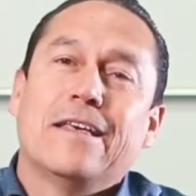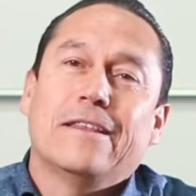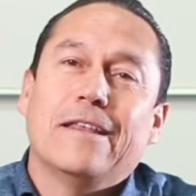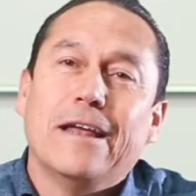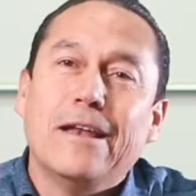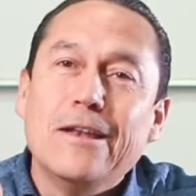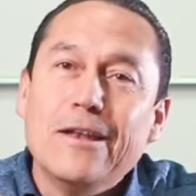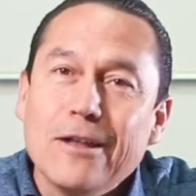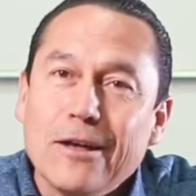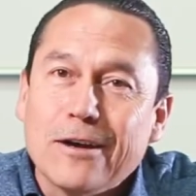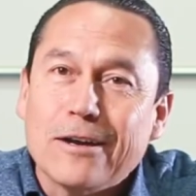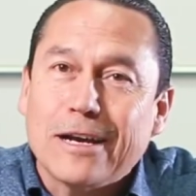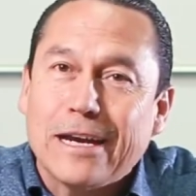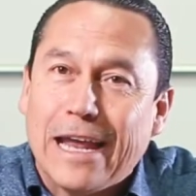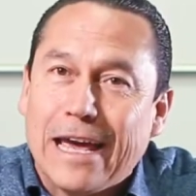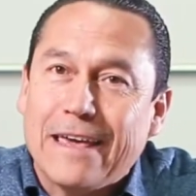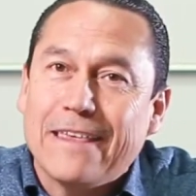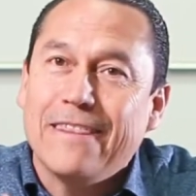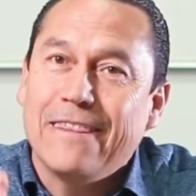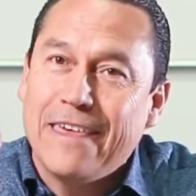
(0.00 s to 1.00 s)
They look
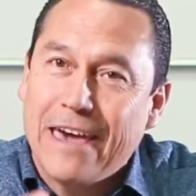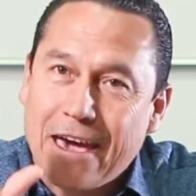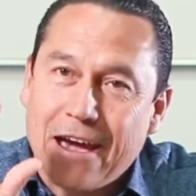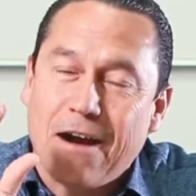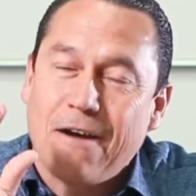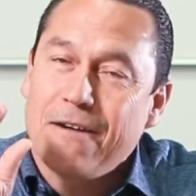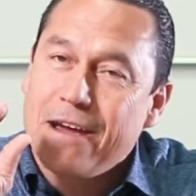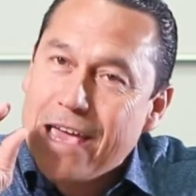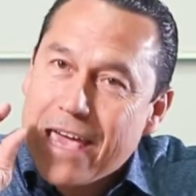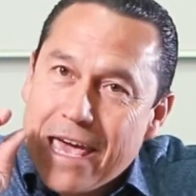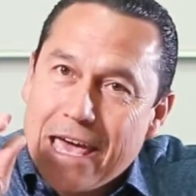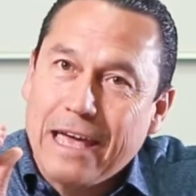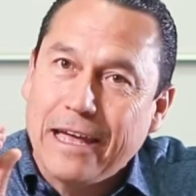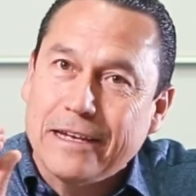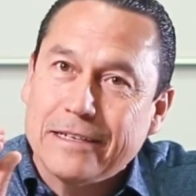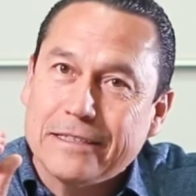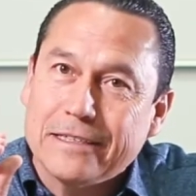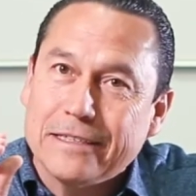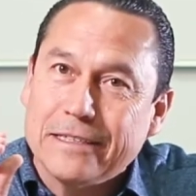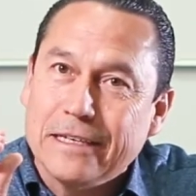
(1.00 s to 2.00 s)
like they are
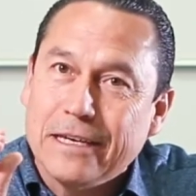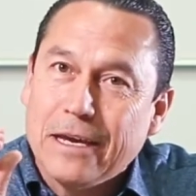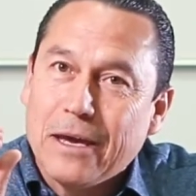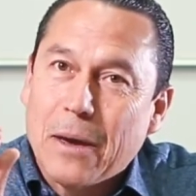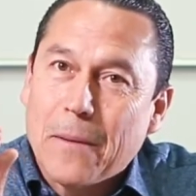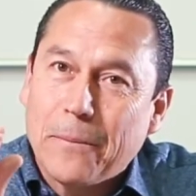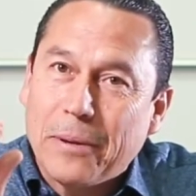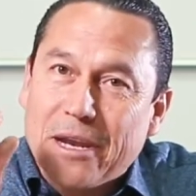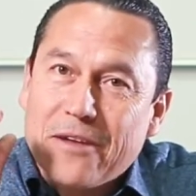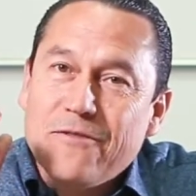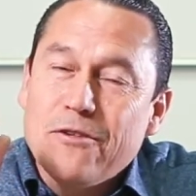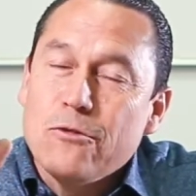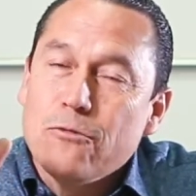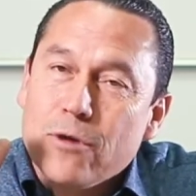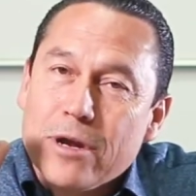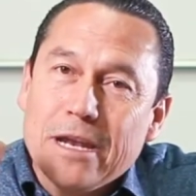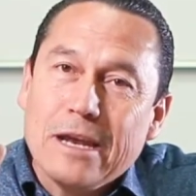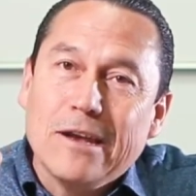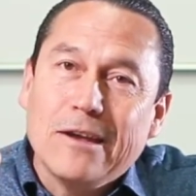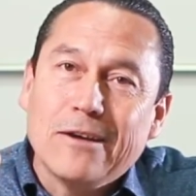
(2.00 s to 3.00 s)
it, but if you
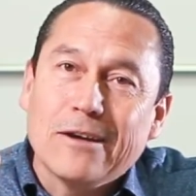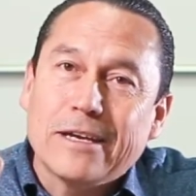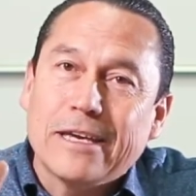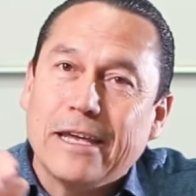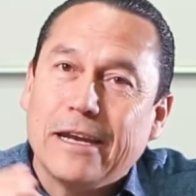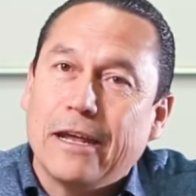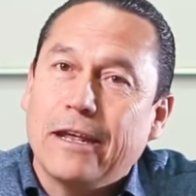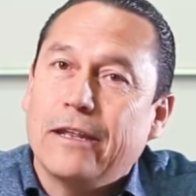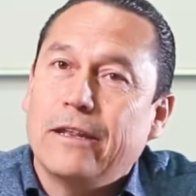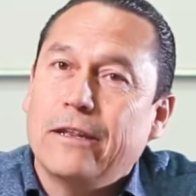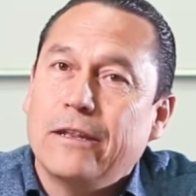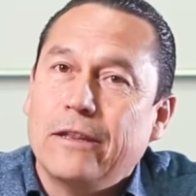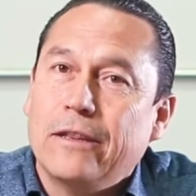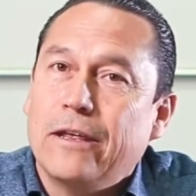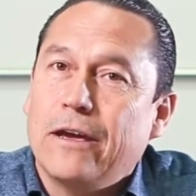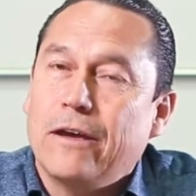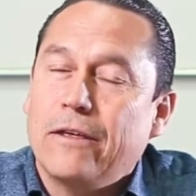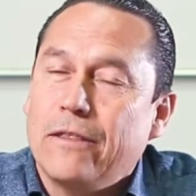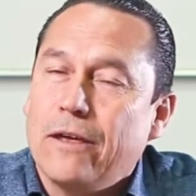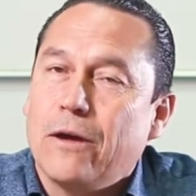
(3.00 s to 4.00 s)
really look at it,
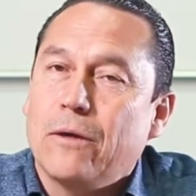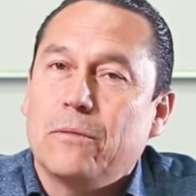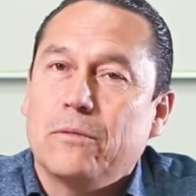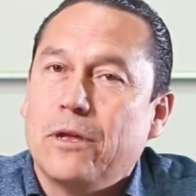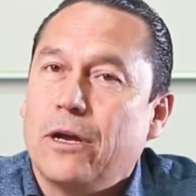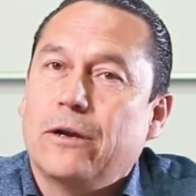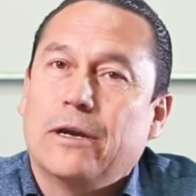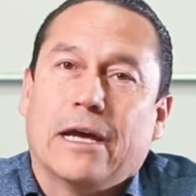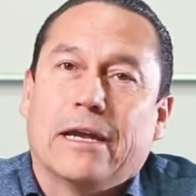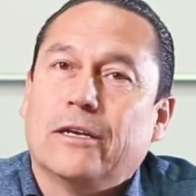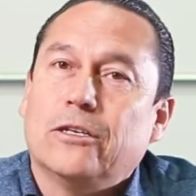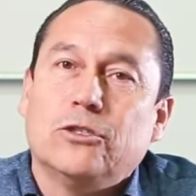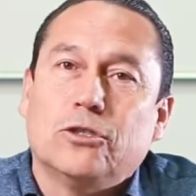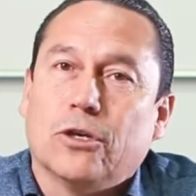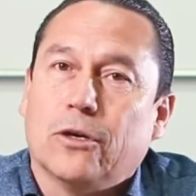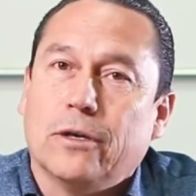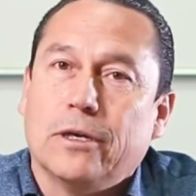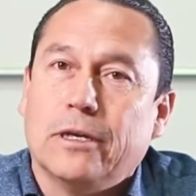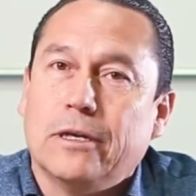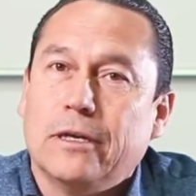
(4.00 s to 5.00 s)
they're not
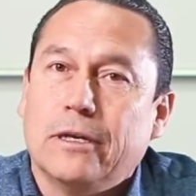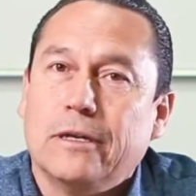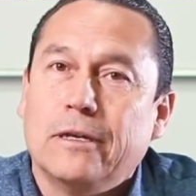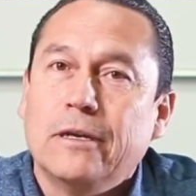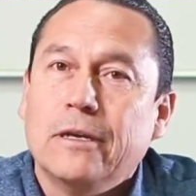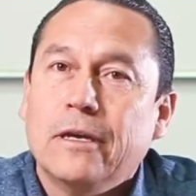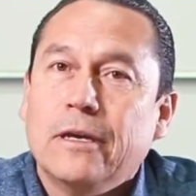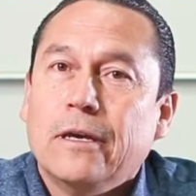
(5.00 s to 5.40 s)
enjoying it.